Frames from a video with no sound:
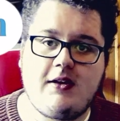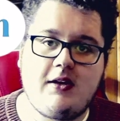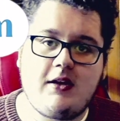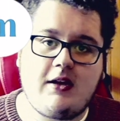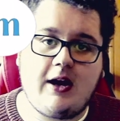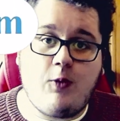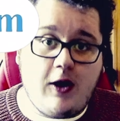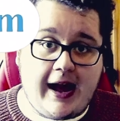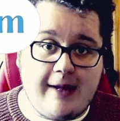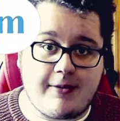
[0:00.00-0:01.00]
Now what
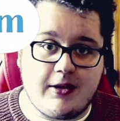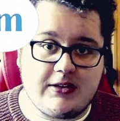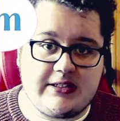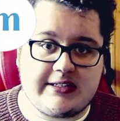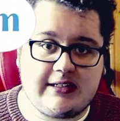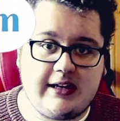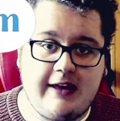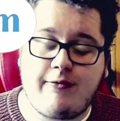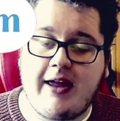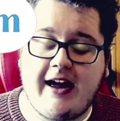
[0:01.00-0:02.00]
happens
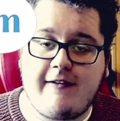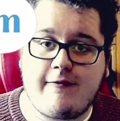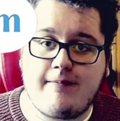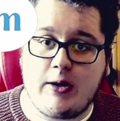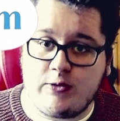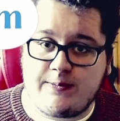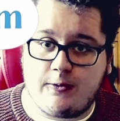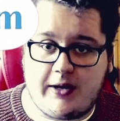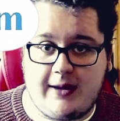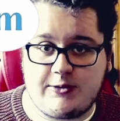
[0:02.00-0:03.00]
if we have multiple
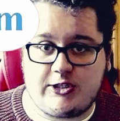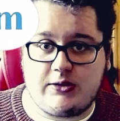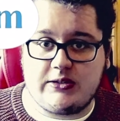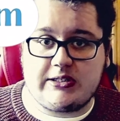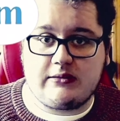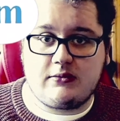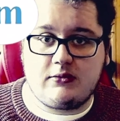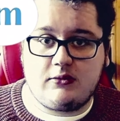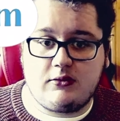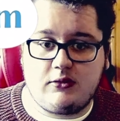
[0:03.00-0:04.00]
Neptunes?
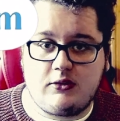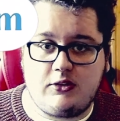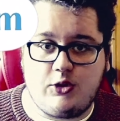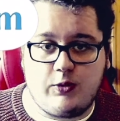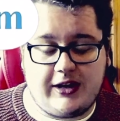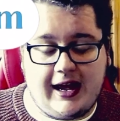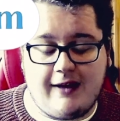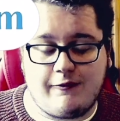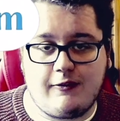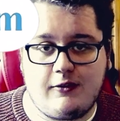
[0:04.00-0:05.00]
You would
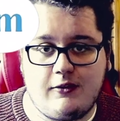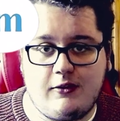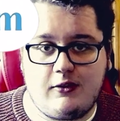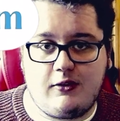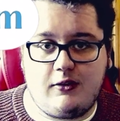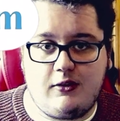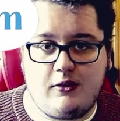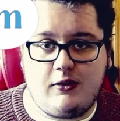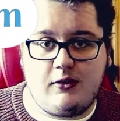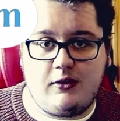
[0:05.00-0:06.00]
have
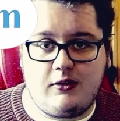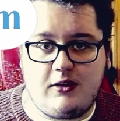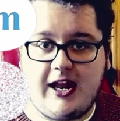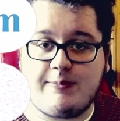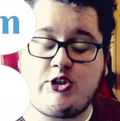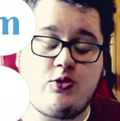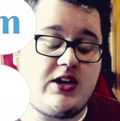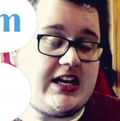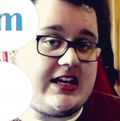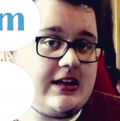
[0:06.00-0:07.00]

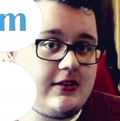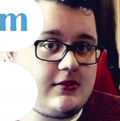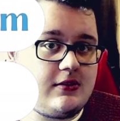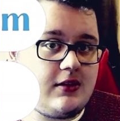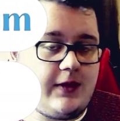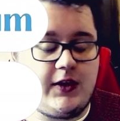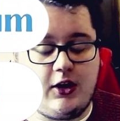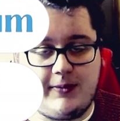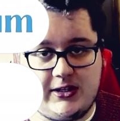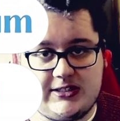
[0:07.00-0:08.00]
Neptuni in the
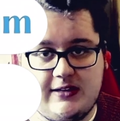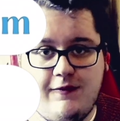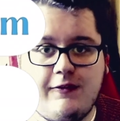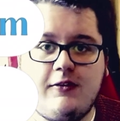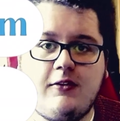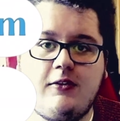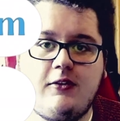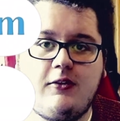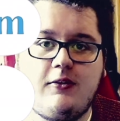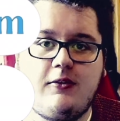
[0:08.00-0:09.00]
nominative,
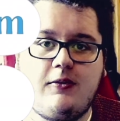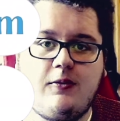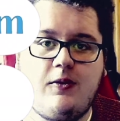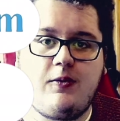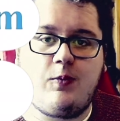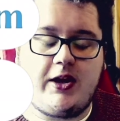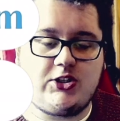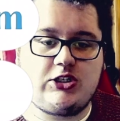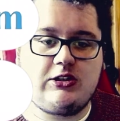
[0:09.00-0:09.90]
which